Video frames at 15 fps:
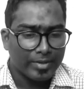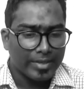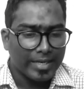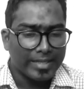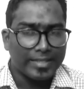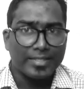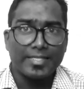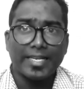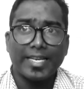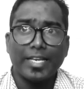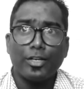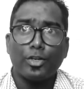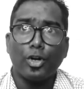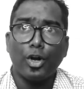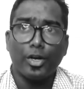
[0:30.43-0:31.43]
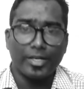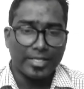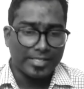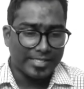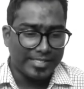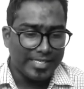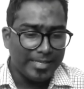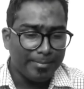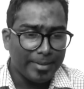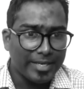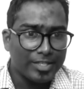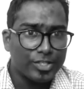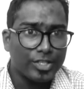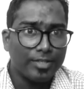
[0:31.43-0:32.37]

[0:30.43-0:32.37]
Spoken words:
And the second chord is D major,